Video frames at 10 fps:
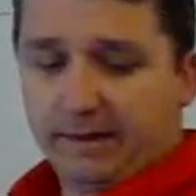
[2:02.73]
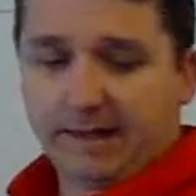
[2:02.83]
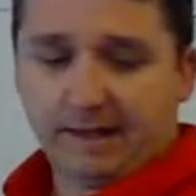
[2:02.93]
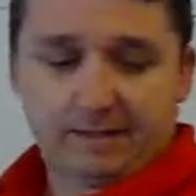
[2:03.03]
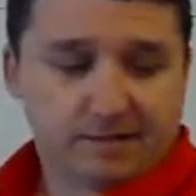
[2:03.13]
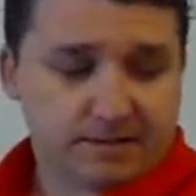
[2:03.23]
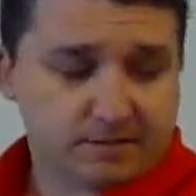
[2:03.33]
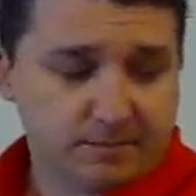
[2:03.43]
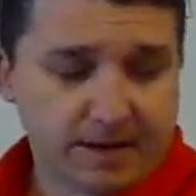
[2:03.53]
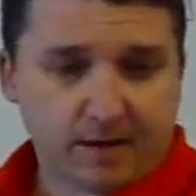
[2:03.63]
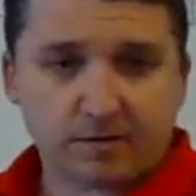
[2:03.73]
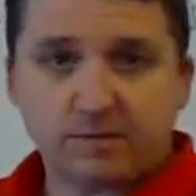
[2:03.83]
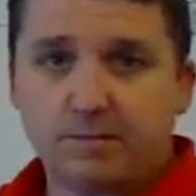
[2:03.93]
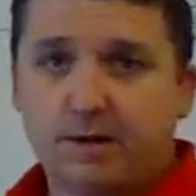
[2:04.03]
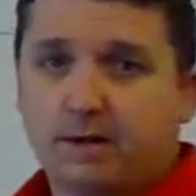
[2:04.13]
Again, it doesn't matter
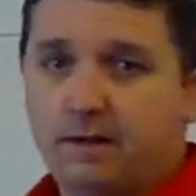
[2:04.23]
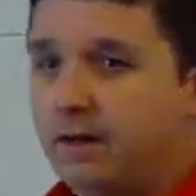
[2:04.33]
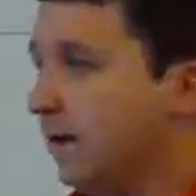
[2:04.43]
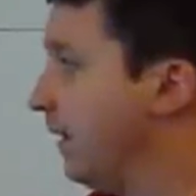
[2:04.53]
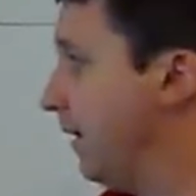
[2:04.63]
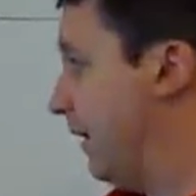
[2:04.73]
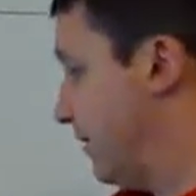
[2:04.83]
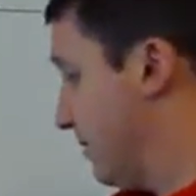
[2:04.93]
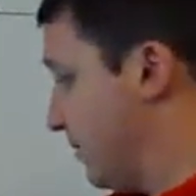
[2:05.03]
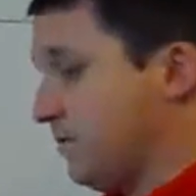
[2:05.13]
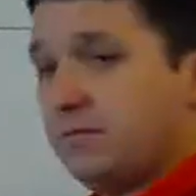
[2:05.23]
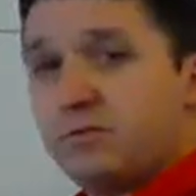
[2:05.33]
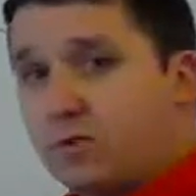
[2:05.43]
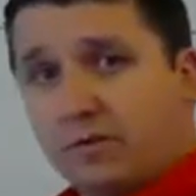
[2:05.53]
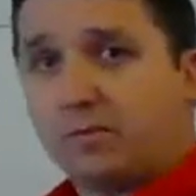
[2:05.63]
to me. Just
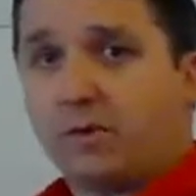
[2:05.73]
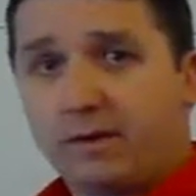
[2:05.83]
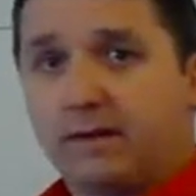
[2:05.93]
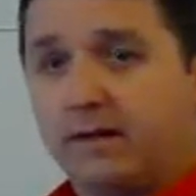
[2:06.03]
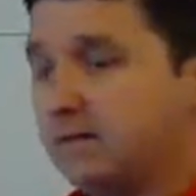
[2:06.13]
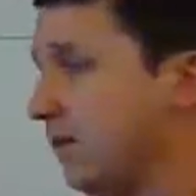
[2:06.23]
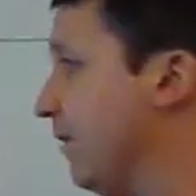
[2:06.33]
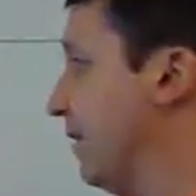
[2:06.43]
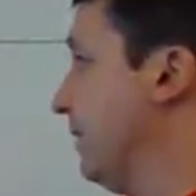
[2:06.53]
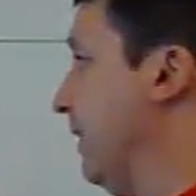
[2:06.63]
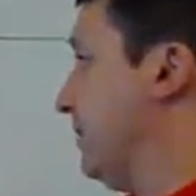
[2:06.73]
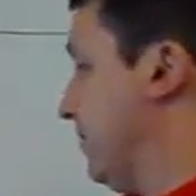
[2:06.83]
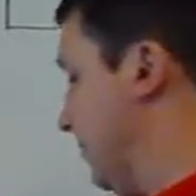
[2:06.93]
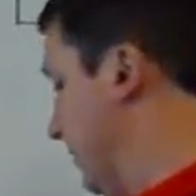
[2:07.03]
show the work and get the correct answer.